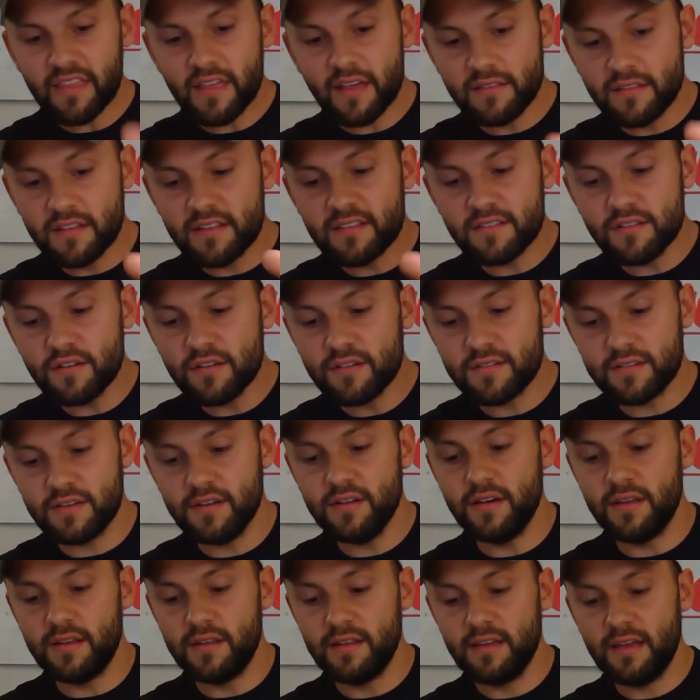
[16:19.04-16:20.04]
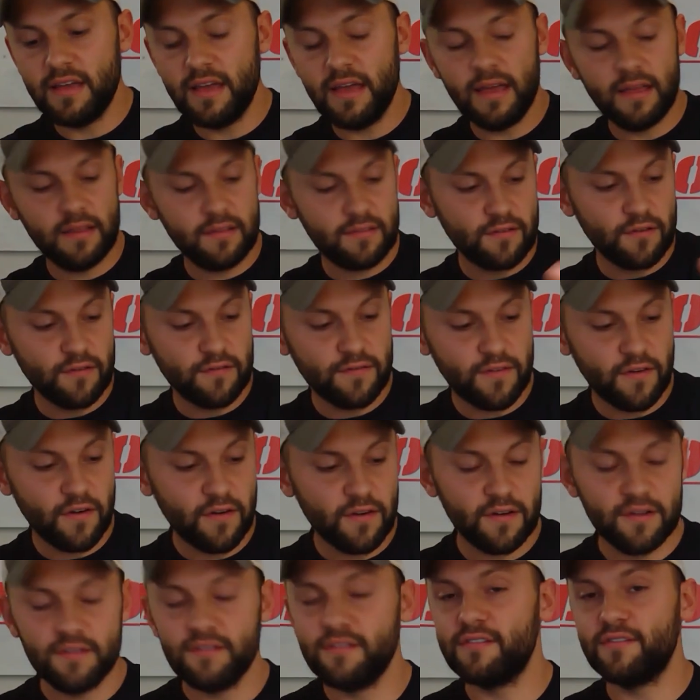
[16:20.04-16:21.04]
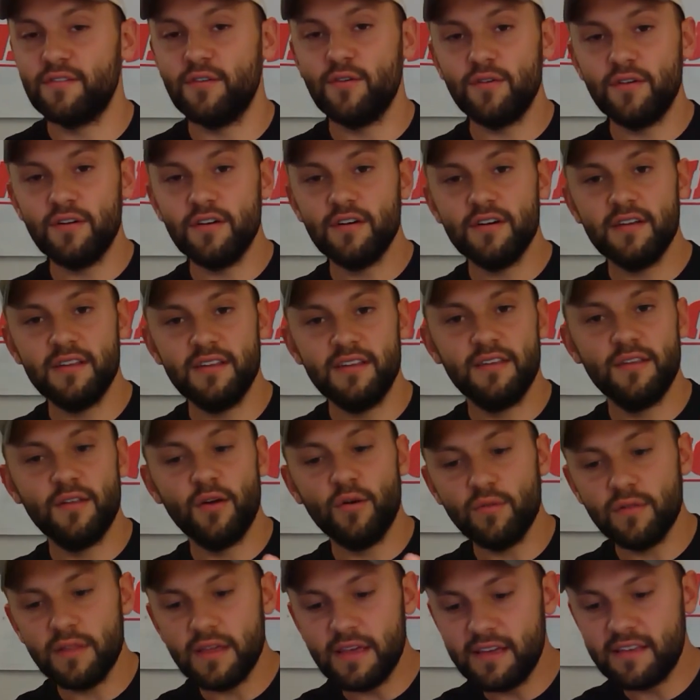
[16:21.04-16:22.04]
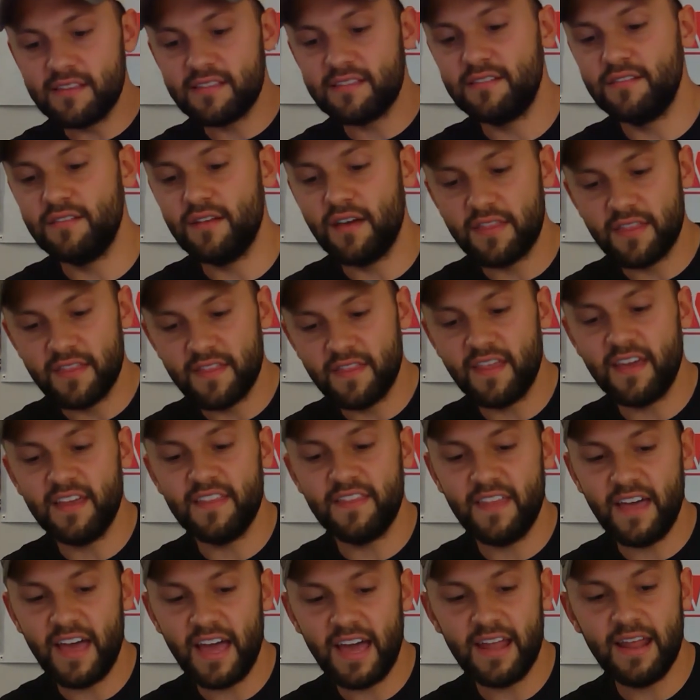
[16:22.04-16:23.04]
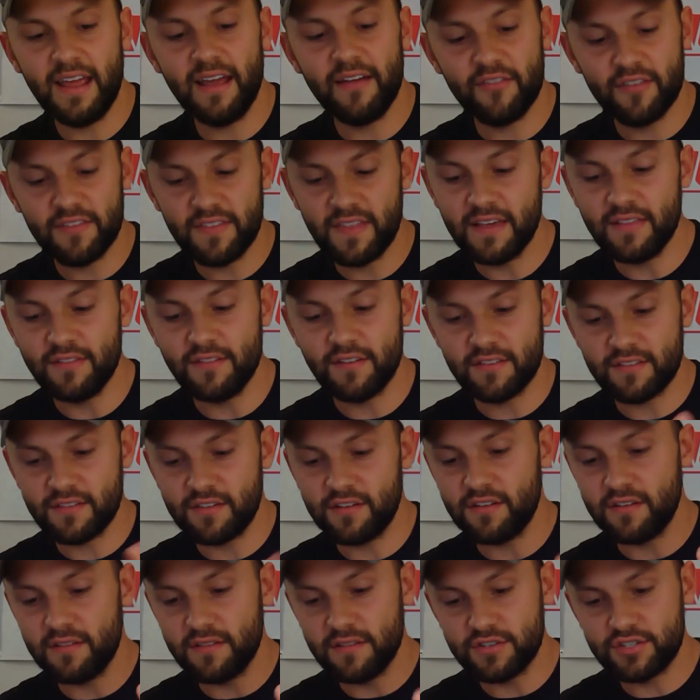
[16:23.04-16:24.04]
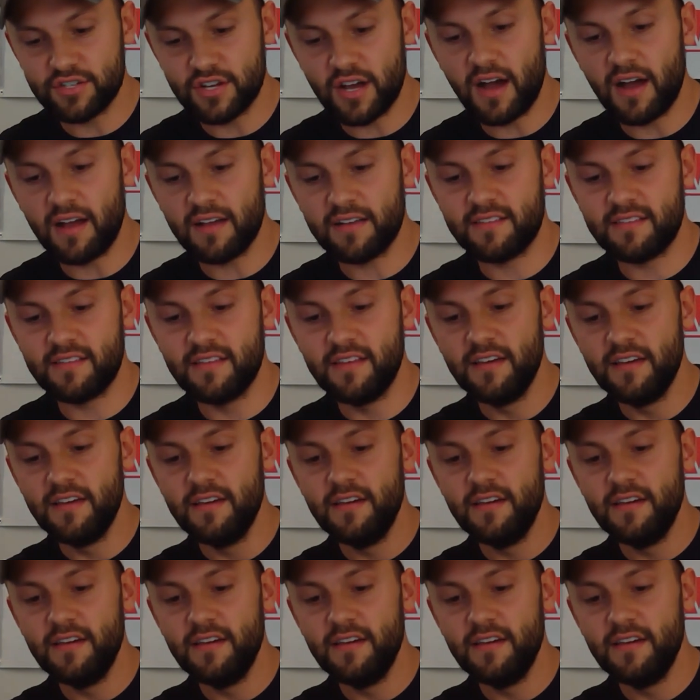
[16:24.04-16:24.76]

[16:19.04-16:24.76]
This looks good. So far, so good. No leaks, nothing like that. Everything looks good on the shocks.